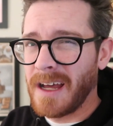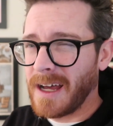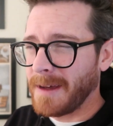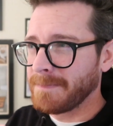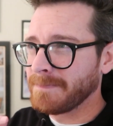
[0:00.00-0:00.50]

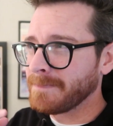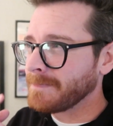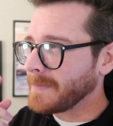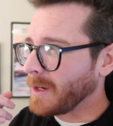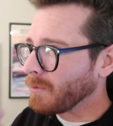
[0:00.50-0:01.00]
I
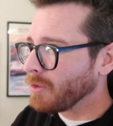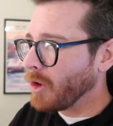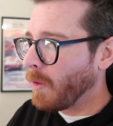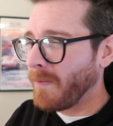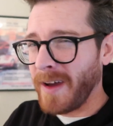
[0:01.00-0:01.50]
don't
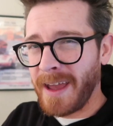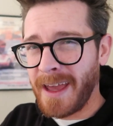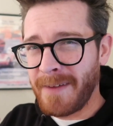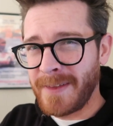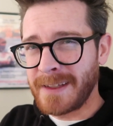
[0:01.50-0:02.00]
know if I
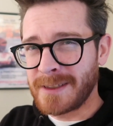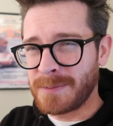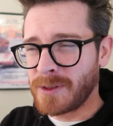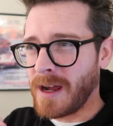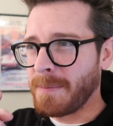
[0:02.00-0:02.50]
have that
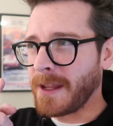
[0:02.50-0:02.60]
subscribed,